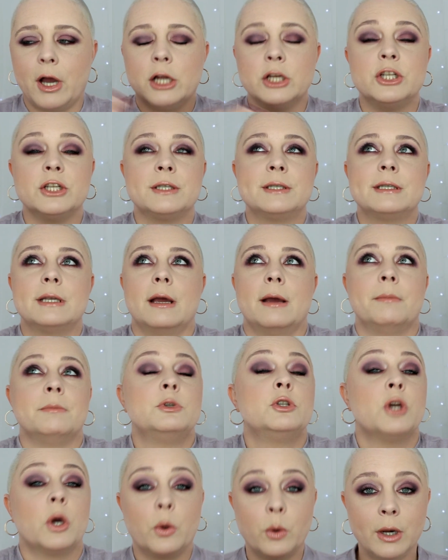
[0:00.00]
I'm
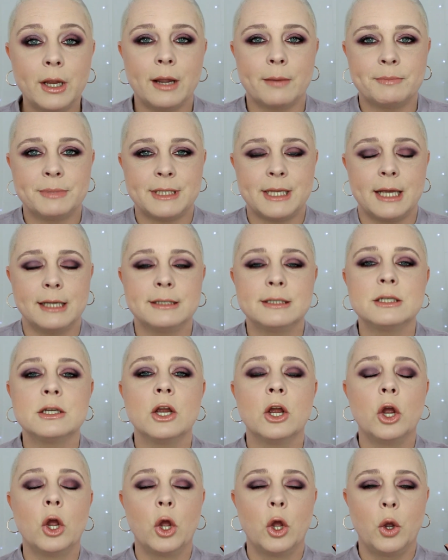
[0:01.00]
totally
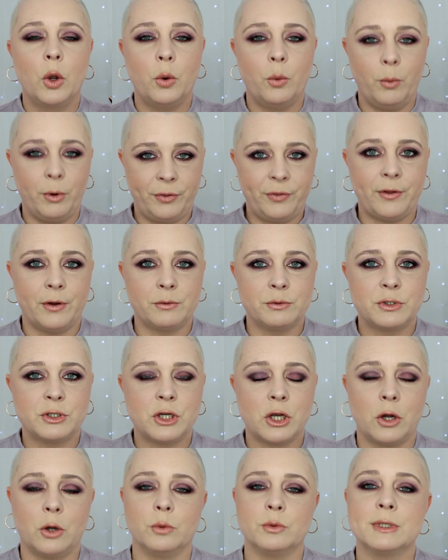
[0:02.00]
obsessed with those
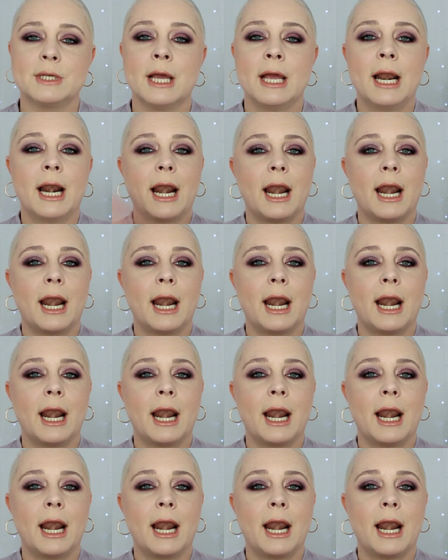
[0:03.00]
tones.